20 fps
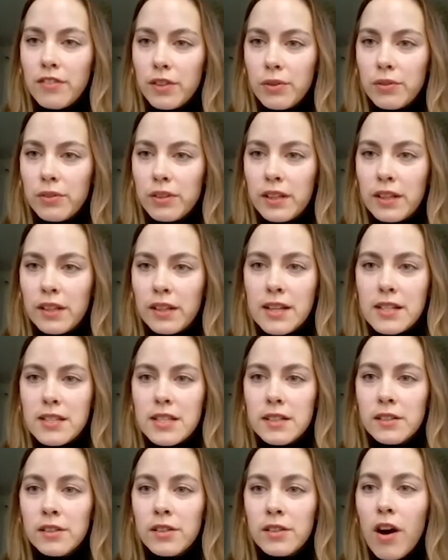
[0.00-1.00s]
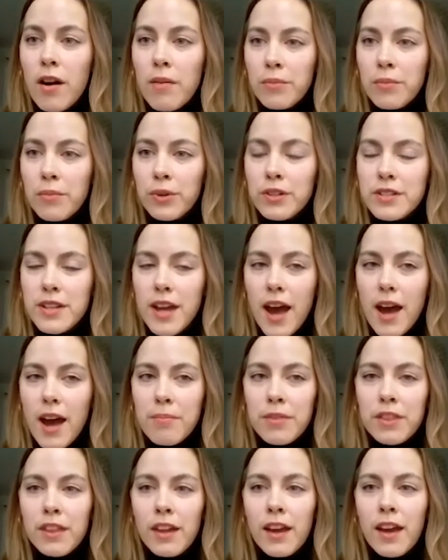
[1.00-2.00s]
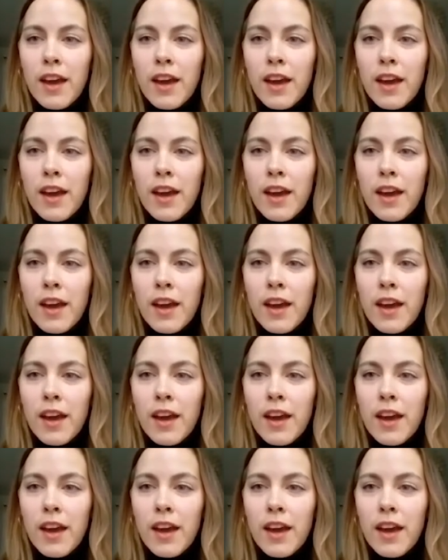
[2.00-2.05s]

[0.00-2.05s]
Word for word: loneliness in a lot more depth,